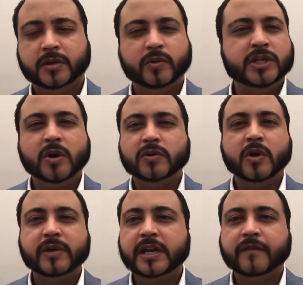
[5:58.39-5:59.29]
We don't
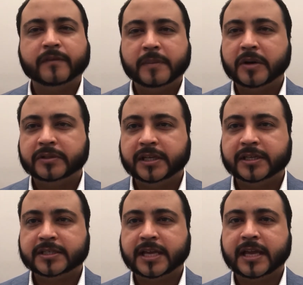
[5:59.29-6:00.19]
know enough about
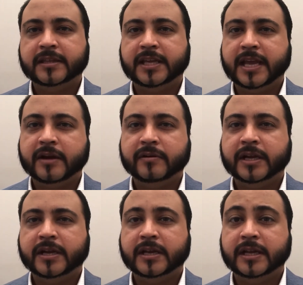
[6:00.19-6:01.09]
this, and the
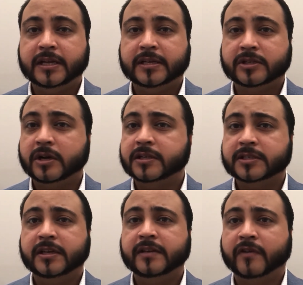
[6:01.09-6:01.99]
area is
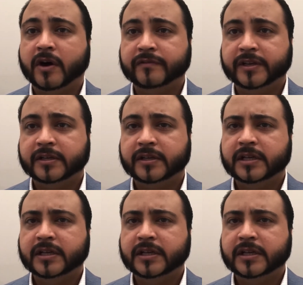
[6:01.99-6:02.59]
constantly evolving.